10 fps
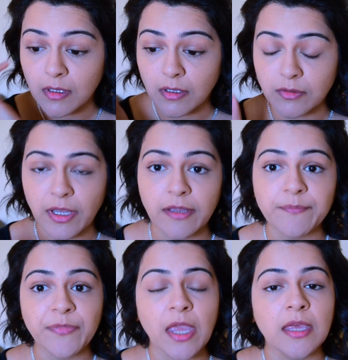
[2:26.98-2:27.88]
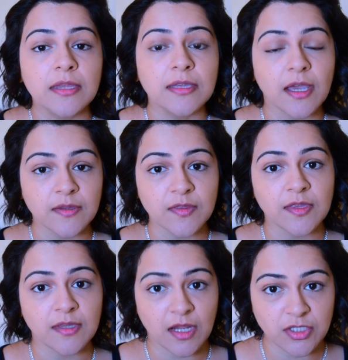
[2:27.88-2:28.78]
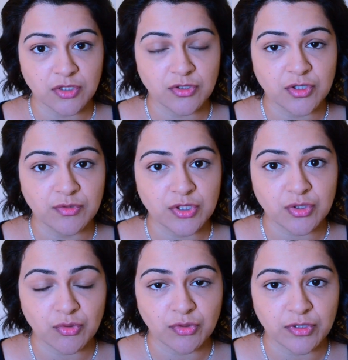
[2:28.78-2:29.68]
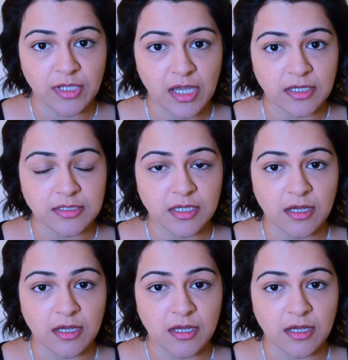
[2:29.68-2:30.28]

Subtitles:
Okay, the other thing that I do to ensure that